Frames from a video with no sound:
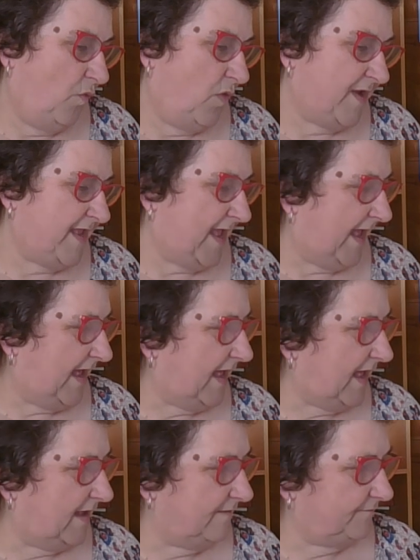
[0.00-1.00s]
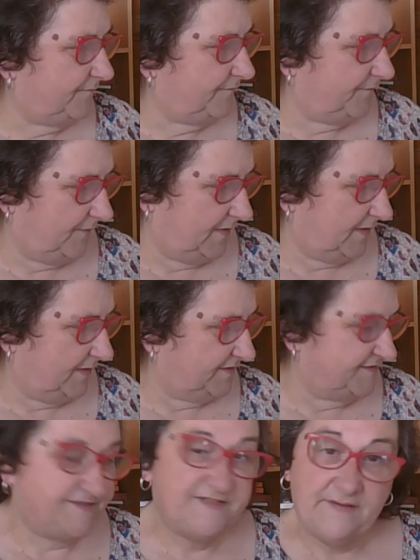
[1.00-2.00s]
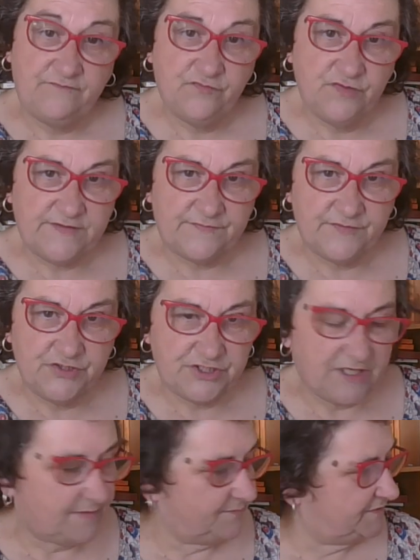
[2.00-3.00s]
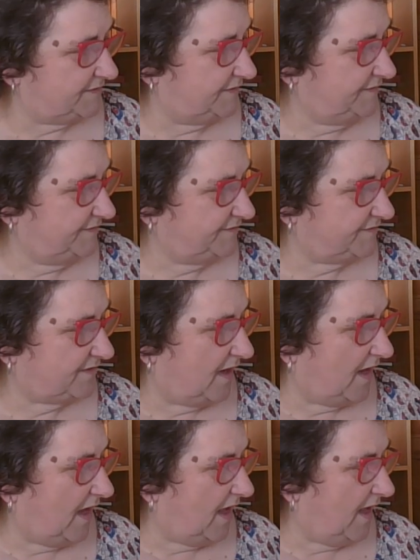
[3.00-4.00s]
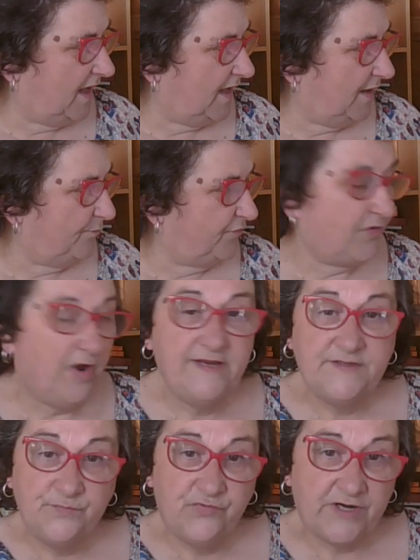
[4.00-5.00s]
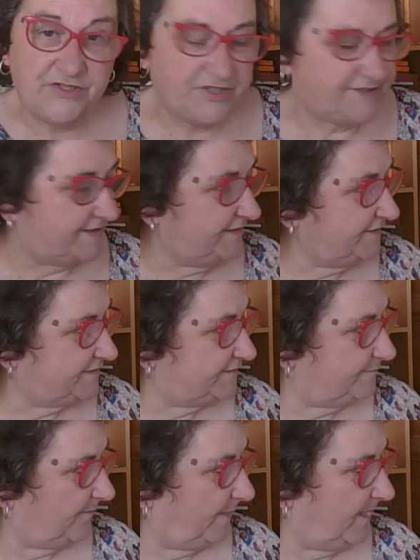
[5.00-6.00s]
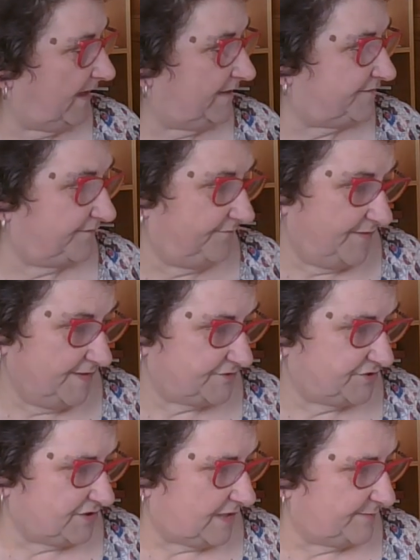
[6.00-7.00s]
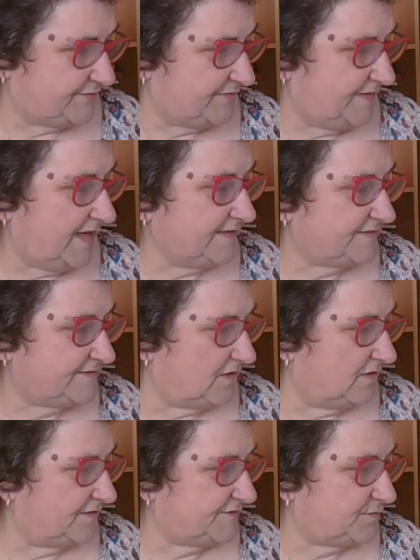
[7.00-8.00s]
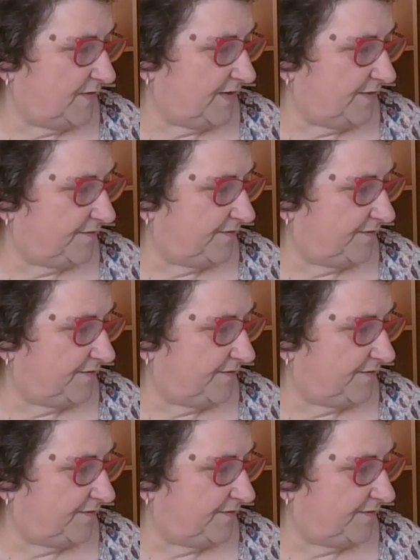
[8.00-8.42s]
we have several different chapters. Uh, Pride and Prejudice is the first chapter, and that starts with